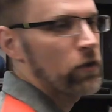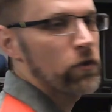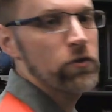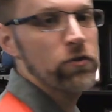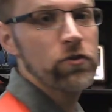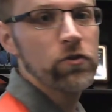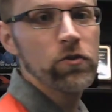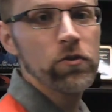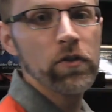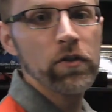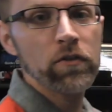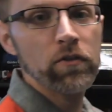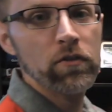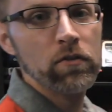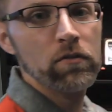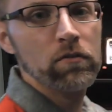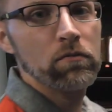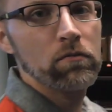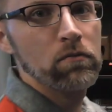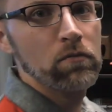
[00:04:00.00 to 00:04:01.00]
students
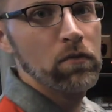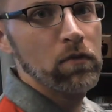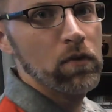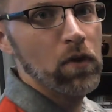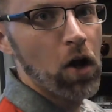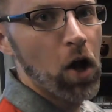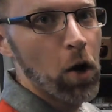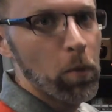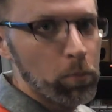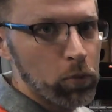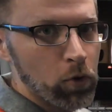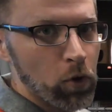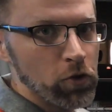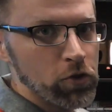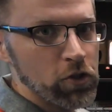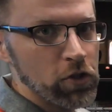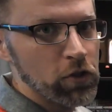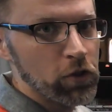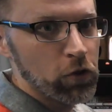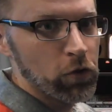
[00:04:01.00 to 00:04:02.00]

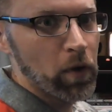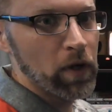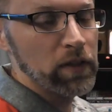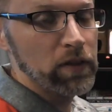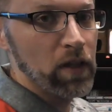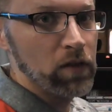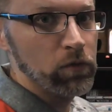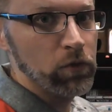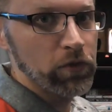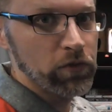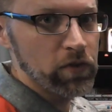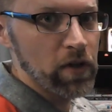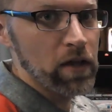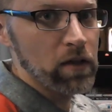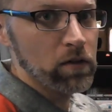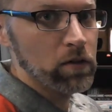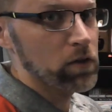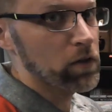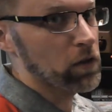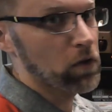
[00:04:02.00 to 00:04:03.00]
approaching the grade level
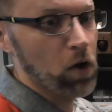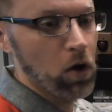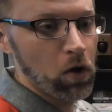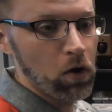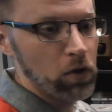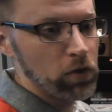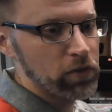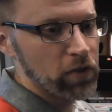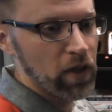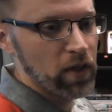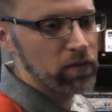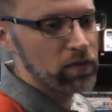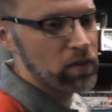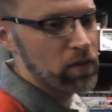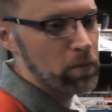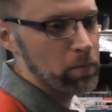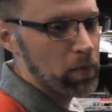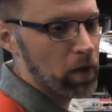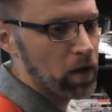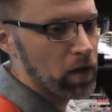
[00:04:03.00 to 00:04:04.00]
standard in all tests
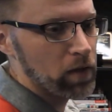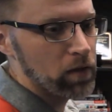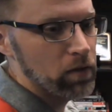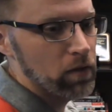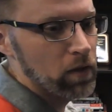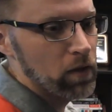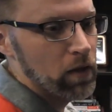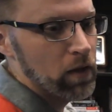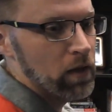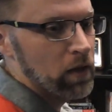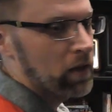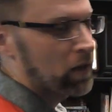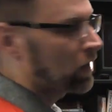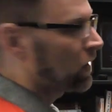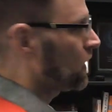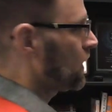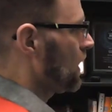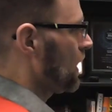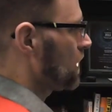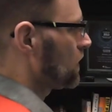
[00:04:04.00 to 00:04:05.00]
combined.
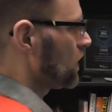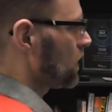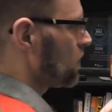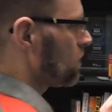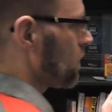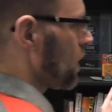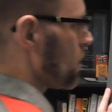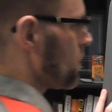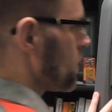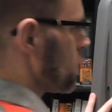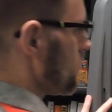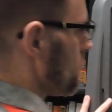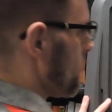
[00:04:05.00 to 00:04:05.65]
And then maybe you